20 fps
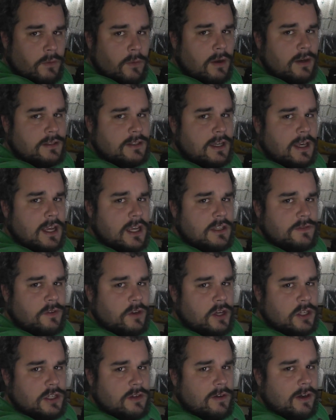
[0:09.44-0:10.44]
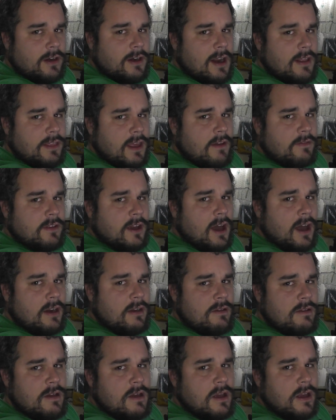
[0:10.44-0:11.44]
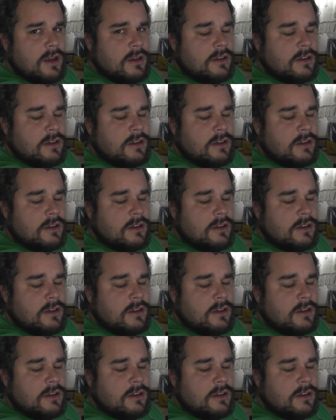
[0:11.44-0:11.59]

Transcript: If you want to see his version of our Grand Theft Auto,